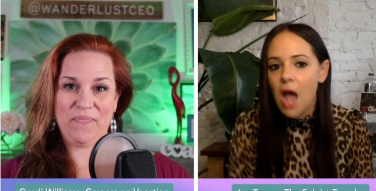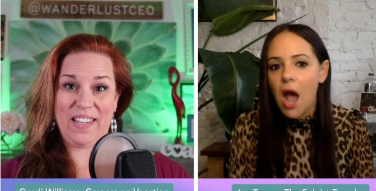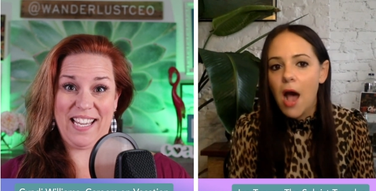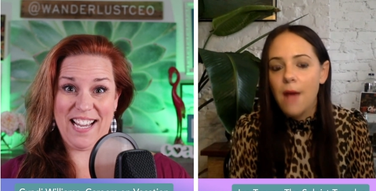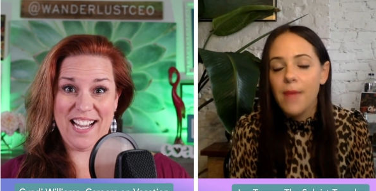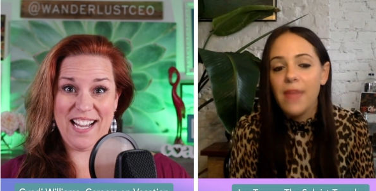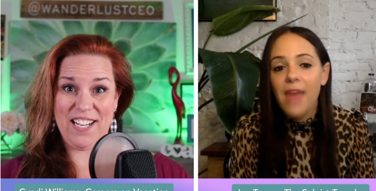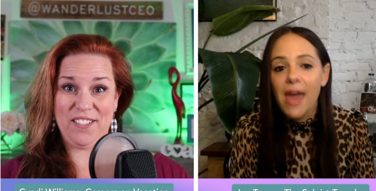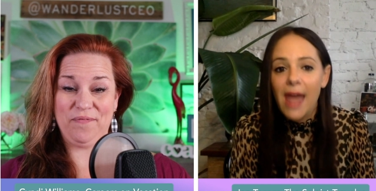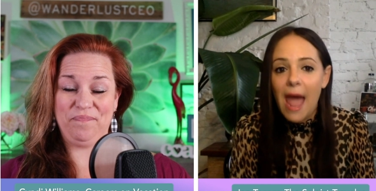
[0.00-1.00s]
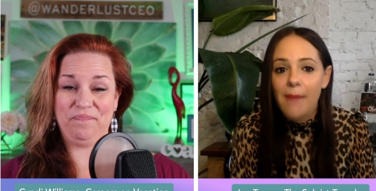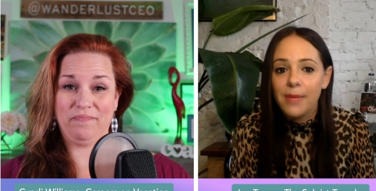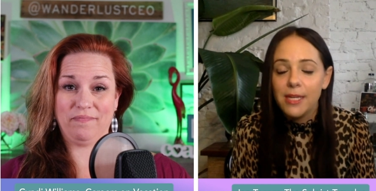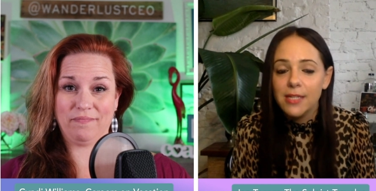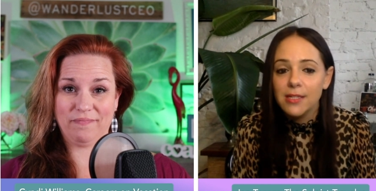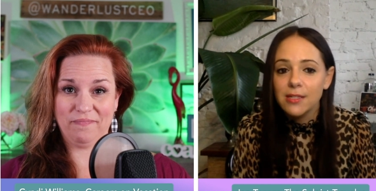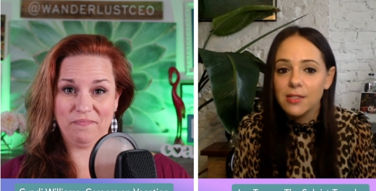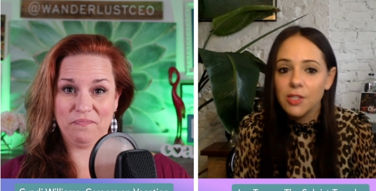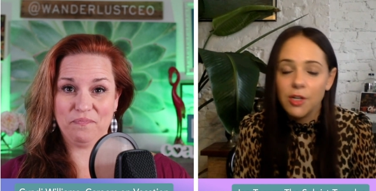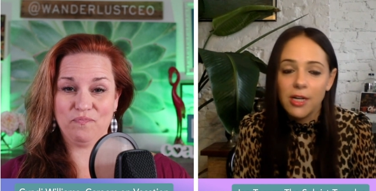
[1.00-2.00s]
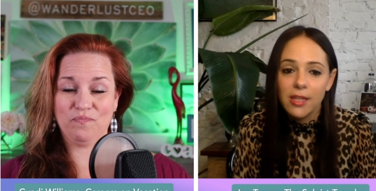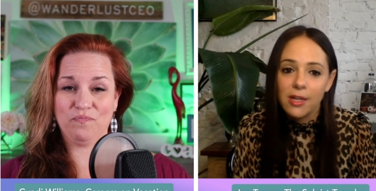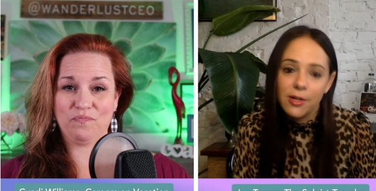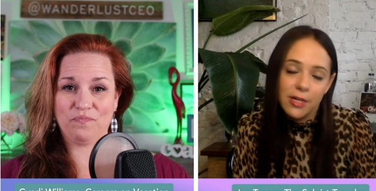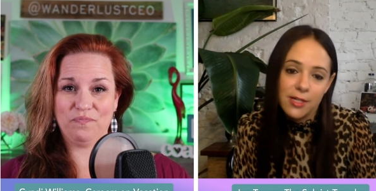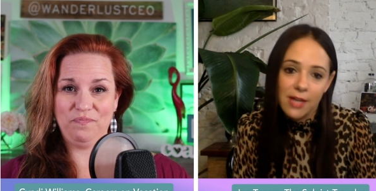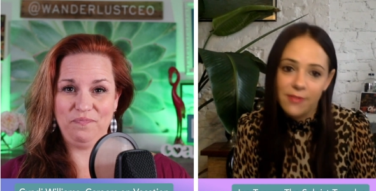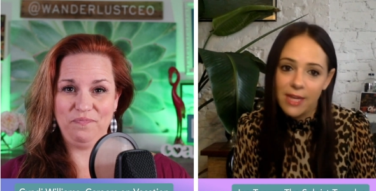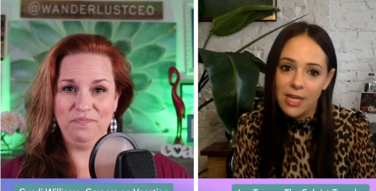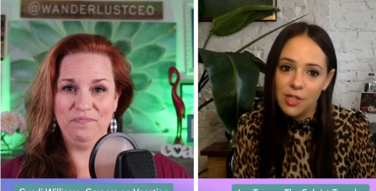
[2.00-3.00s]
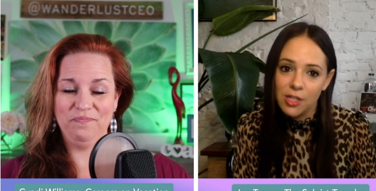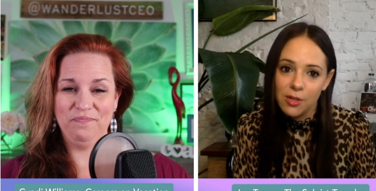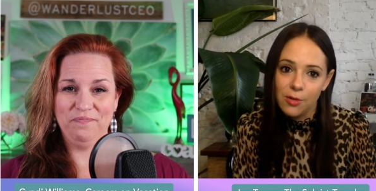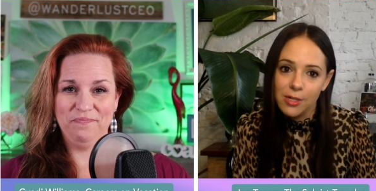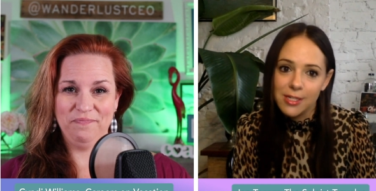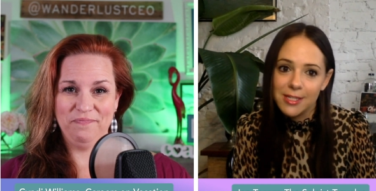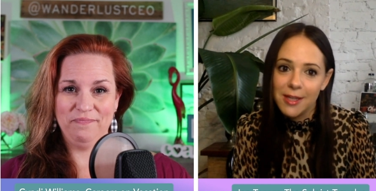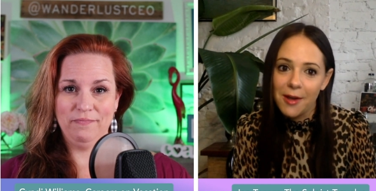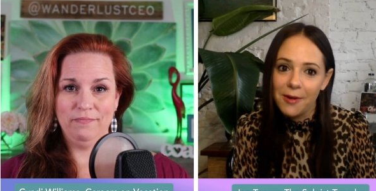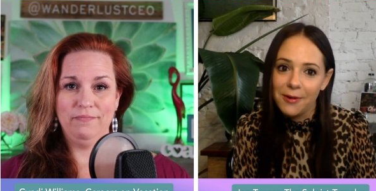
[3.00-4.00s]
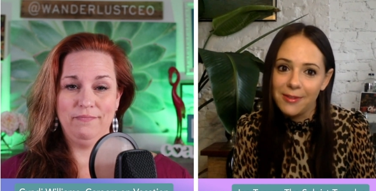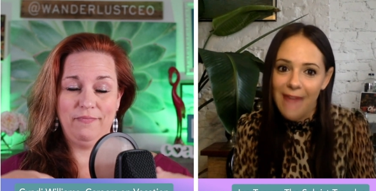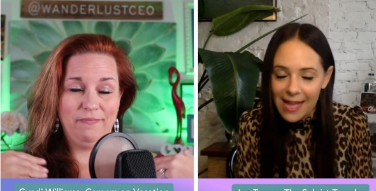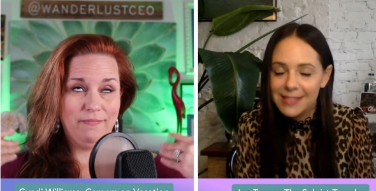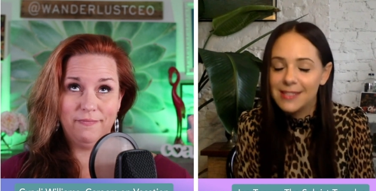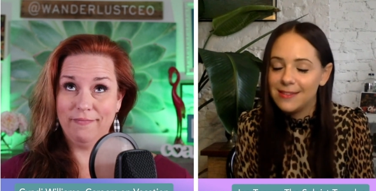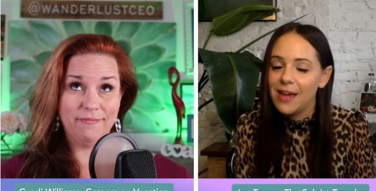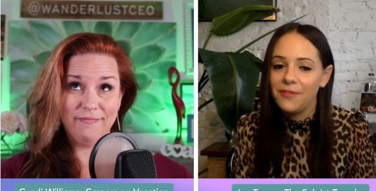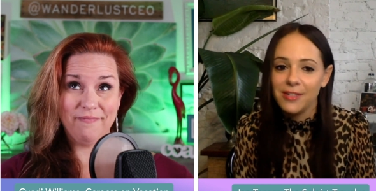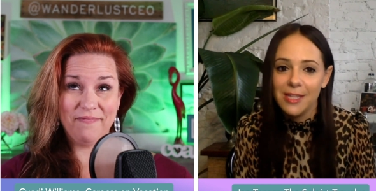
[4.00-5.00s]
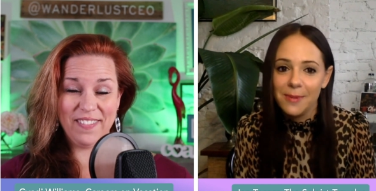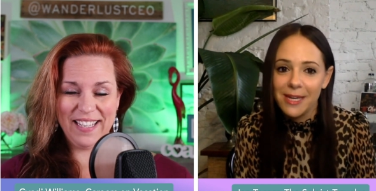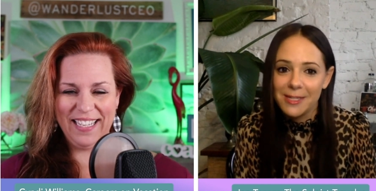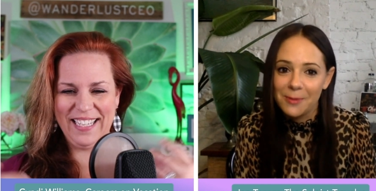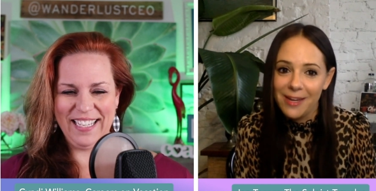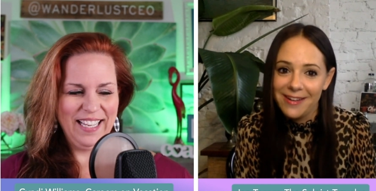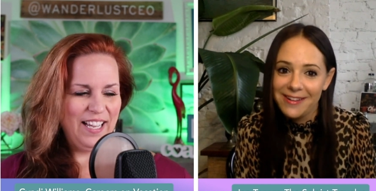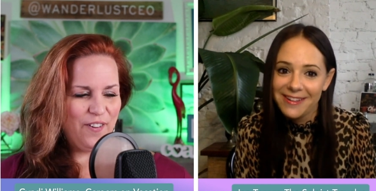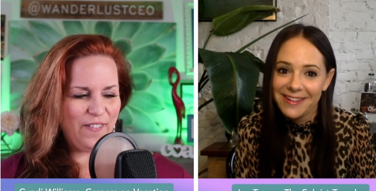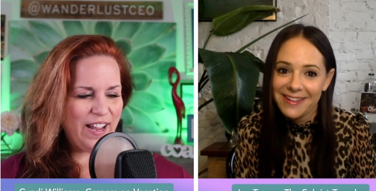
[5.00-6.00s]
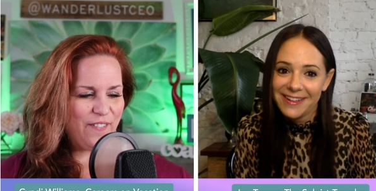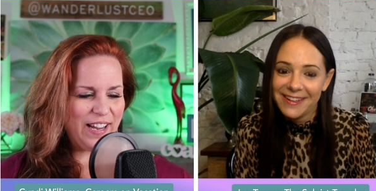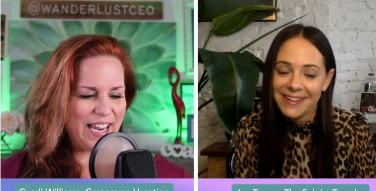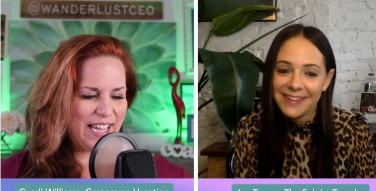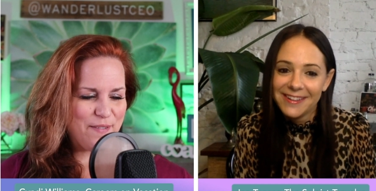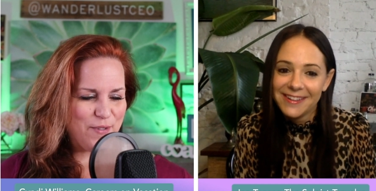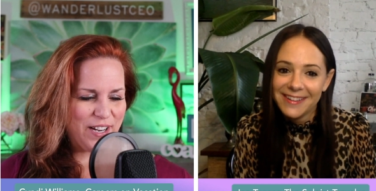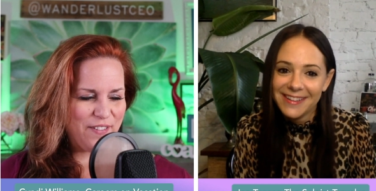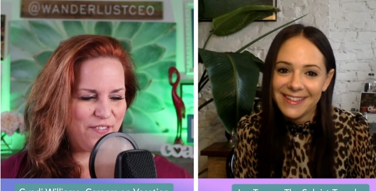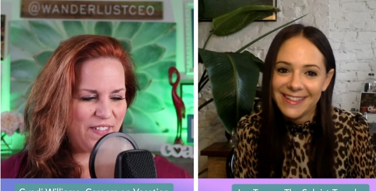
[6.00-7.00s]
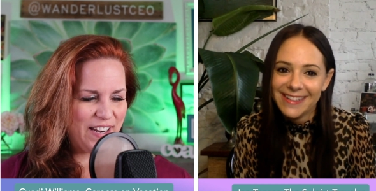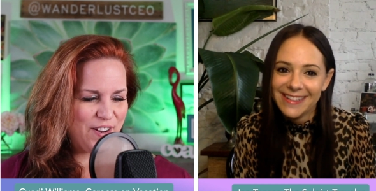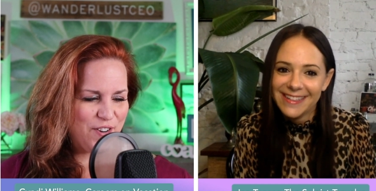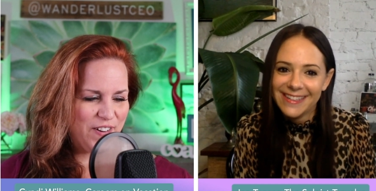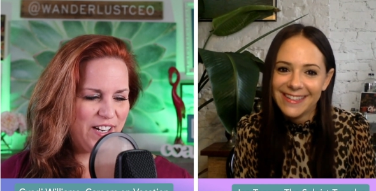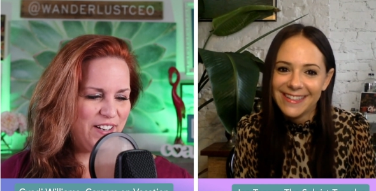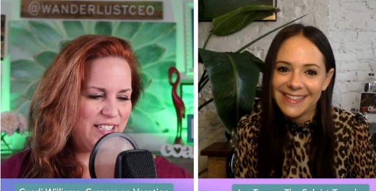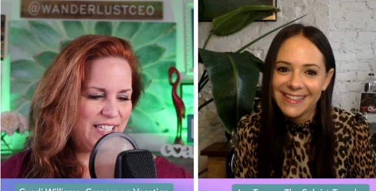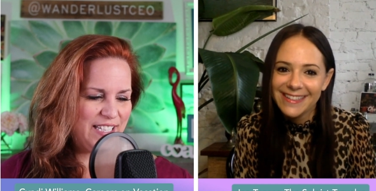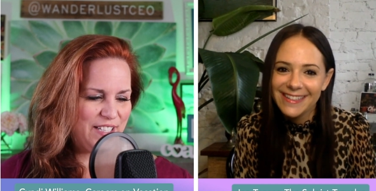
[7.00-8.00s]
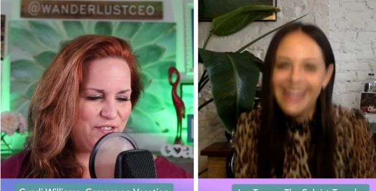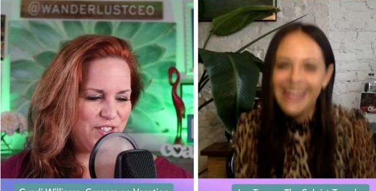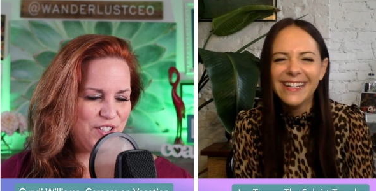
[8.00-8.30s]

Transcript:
Speaker 1: Um, and that happened during the Careers on Vacation course. So that's definitely the biggest win.
Speaker 2: Wait, we got to get more confetti over here. That's on a different